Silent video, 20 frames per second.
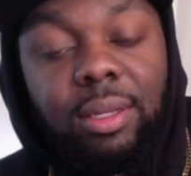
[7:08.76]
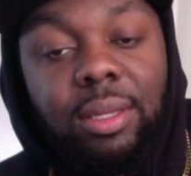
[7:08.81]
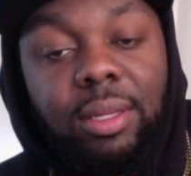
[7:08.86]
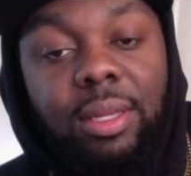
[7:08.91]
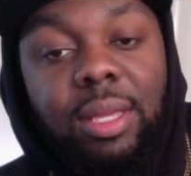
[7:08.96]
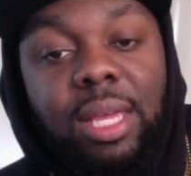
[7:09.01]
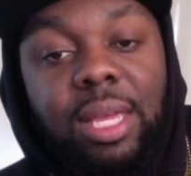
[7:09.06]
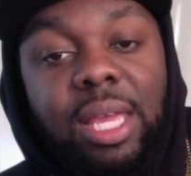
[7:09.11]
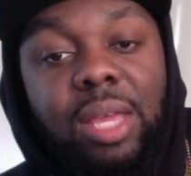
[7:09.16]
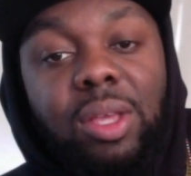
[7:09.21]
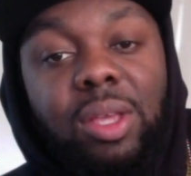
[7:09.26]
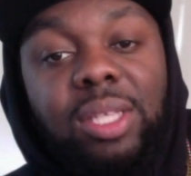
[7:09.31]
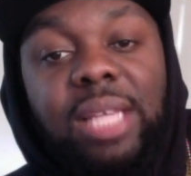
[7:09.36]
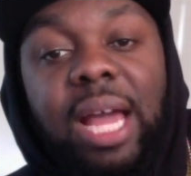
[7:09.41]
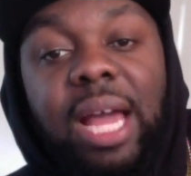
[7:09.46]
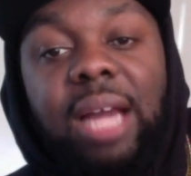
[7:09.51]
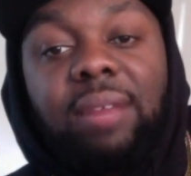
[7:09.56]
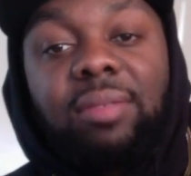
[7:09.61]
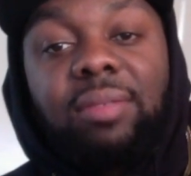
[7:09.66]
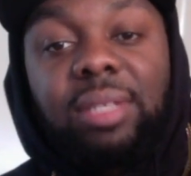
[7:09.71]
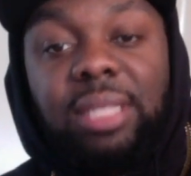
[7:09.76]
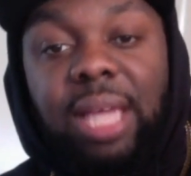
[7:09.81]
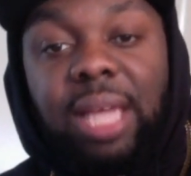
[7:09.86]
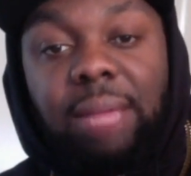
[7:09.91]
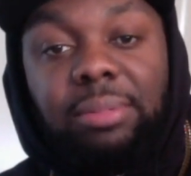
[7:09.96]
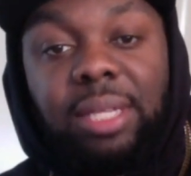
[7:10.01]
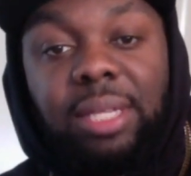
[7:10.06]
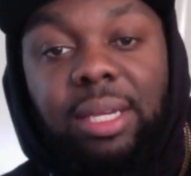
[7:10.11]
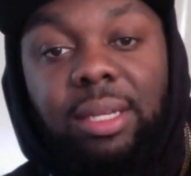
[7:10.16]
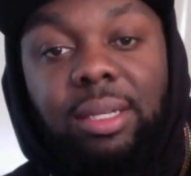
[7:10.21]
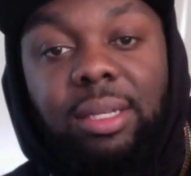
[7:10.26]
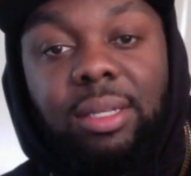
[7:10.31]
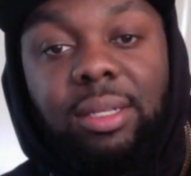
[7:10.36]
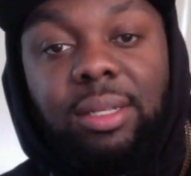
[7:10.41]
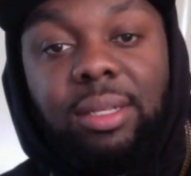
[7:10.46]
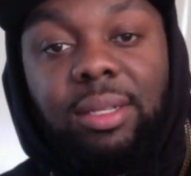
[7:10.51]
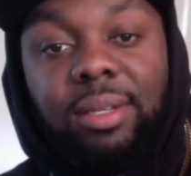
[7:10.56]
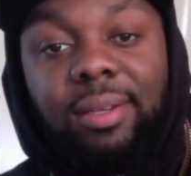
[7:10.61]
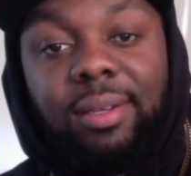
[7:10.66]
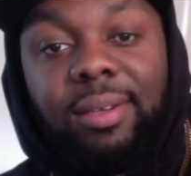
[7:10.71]
He's out of the top 10,
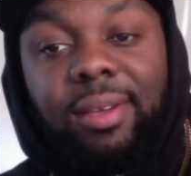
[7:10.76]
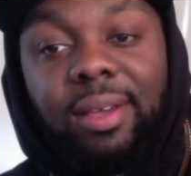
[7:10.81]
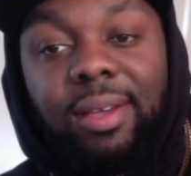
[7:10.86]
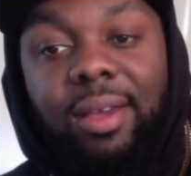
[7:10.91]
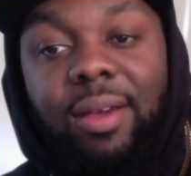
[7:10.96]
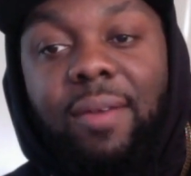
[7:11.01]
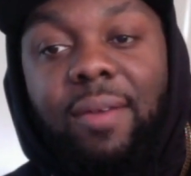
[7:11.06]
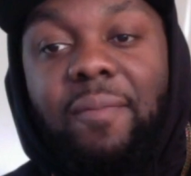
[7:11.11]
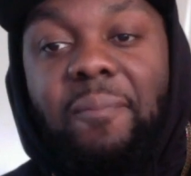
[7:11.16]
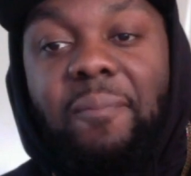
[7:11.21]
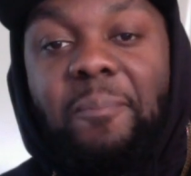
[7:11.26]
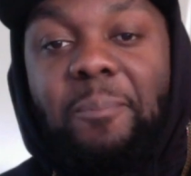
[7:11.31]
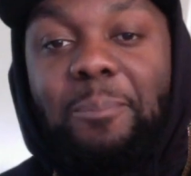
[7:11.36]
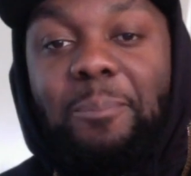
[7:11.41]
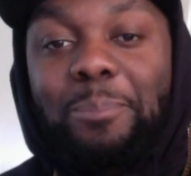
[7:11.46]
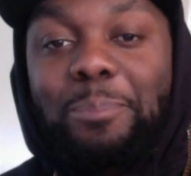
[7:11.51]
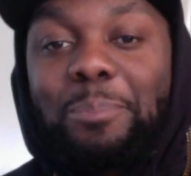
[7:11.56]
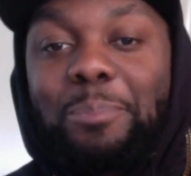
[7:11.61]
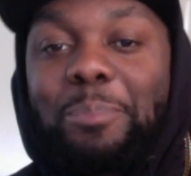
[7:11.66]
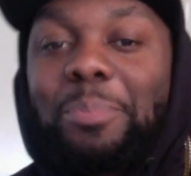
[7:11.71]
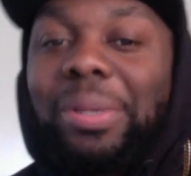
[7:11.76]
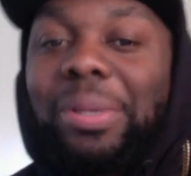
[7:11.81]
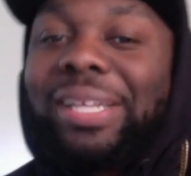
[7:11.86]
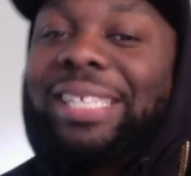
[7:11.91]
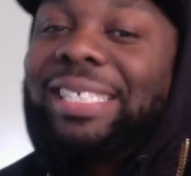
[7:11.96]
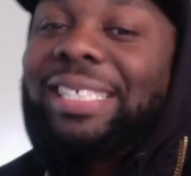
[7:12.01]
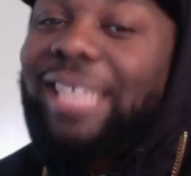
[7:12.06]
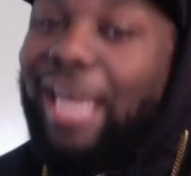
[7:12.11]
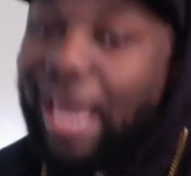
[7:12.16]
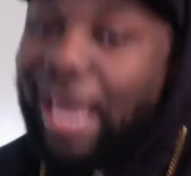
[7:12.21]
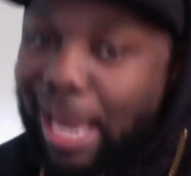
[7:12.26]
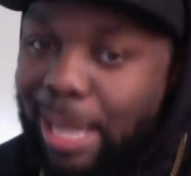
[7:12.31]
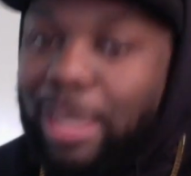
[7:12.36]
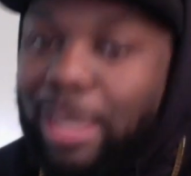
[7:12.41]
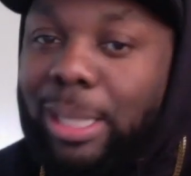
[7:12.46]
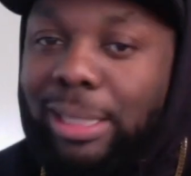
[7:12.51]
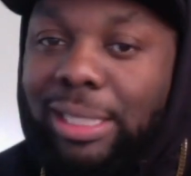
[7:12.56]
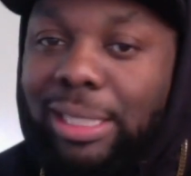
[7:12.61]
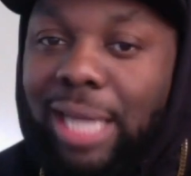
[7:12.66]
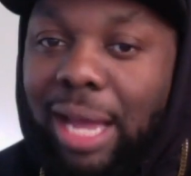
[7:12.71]
but he's in
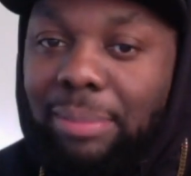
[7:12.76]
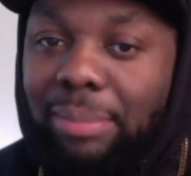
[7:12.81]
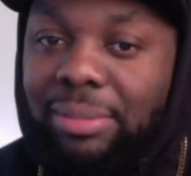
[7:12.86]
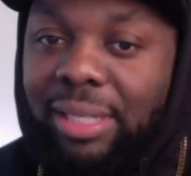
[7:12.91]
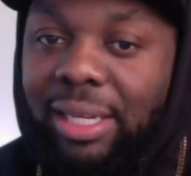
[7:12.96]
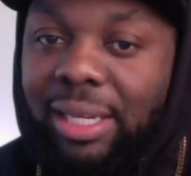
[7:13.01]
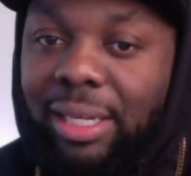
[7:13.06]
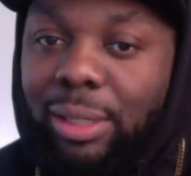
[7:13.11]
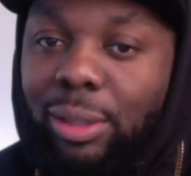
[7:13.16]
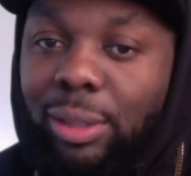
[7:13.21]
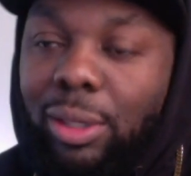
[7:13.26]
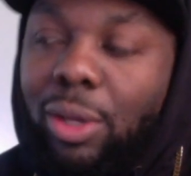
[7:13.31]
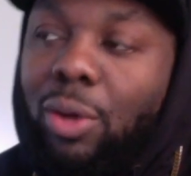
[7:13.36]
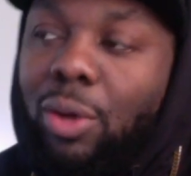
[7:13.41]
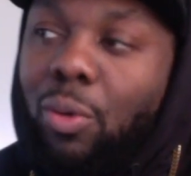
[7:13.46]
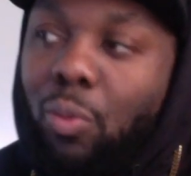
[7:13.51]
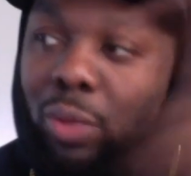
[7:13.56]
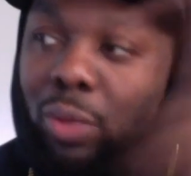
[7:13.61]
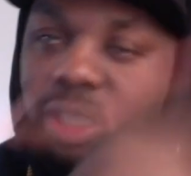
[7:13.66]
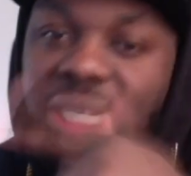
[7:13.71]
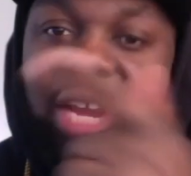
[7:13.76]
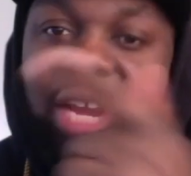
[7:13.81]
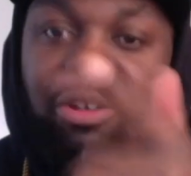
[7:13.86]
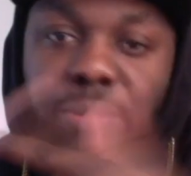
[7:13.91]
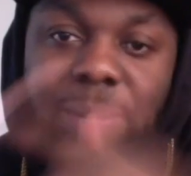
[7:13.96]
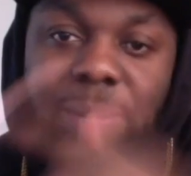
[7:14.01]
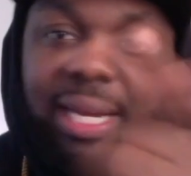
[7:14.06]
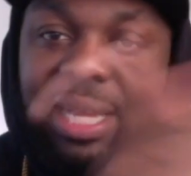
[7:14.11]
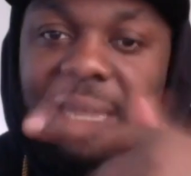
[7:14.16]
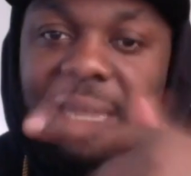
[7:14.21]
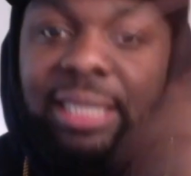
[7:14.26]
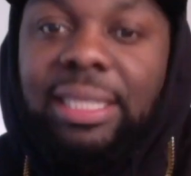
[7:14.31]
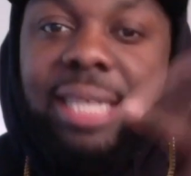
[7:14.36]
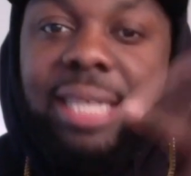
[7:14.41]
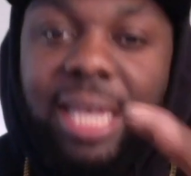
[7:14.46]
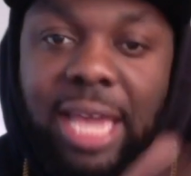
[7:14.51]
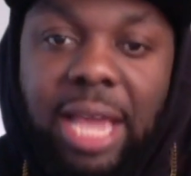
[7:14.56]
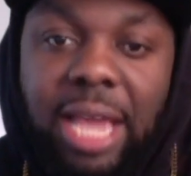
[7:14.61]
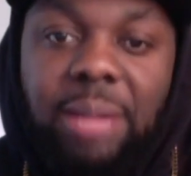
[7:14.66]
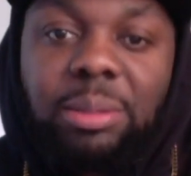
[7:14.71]
the top 10 once everybody got their
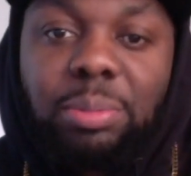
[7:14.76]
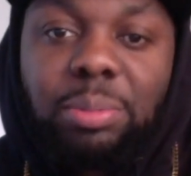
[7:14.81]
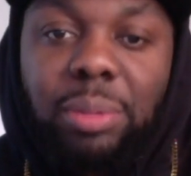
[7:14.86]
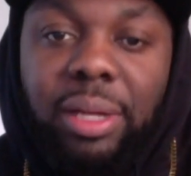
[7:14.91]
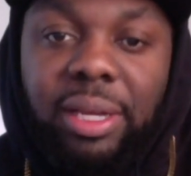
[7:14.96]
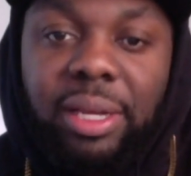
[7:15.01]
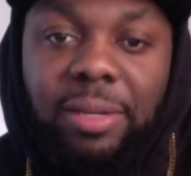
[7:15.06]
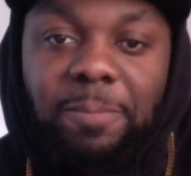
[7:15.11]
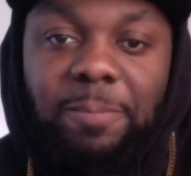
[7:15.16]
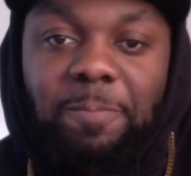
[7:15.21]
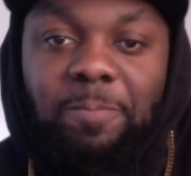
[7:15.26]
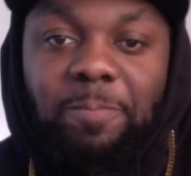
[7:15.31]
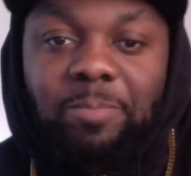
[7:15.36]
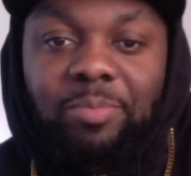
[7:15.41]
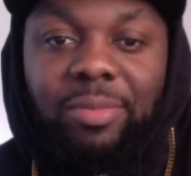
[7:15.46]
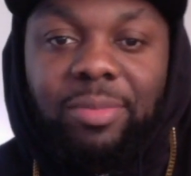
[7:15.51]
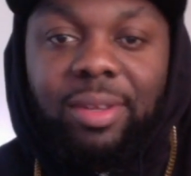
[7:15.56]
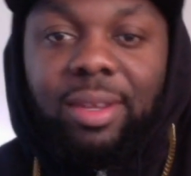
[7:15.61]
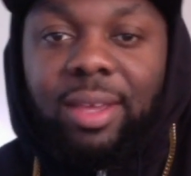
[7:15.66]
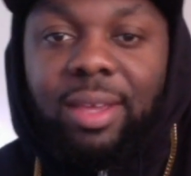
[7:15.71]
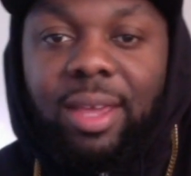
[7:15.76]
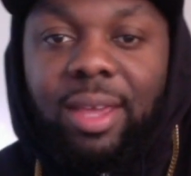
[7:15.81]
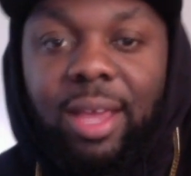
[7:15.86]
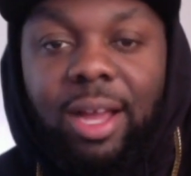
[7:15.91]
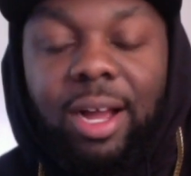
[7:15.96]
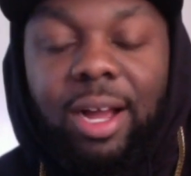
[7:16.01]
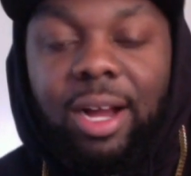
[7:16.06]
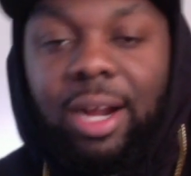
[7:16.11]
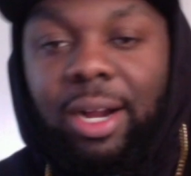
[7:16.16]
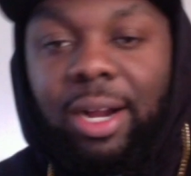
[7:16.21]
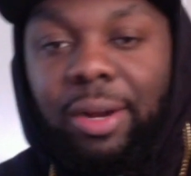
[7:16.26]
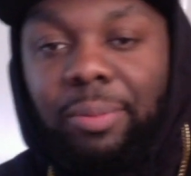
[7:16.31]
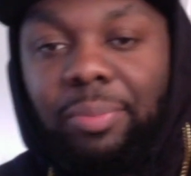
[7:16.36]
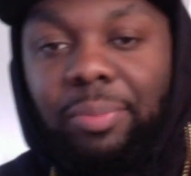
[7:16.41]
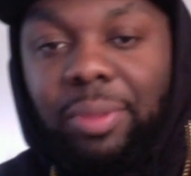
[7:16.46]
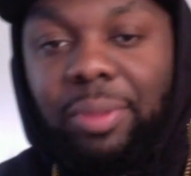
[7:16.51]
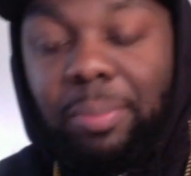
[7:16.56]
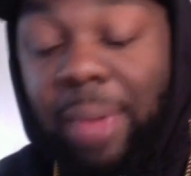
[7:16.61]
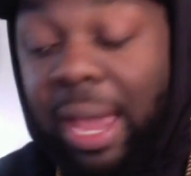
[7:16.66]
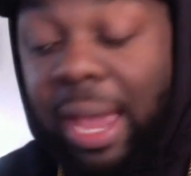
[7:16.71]
games played.
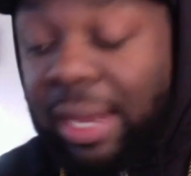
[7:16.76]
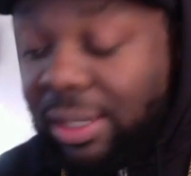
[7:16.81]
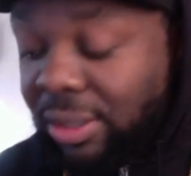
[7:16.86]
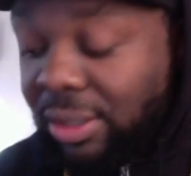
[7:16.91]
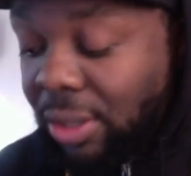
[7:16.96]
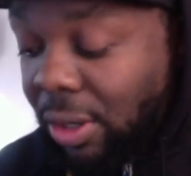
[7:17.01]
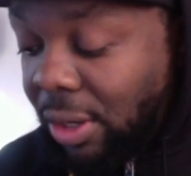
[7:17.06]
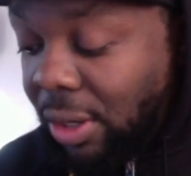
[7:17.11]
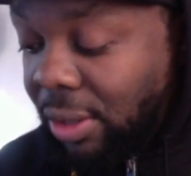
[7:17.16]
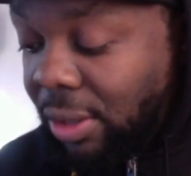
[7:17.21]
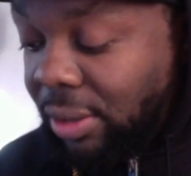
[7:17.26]
The Packers are.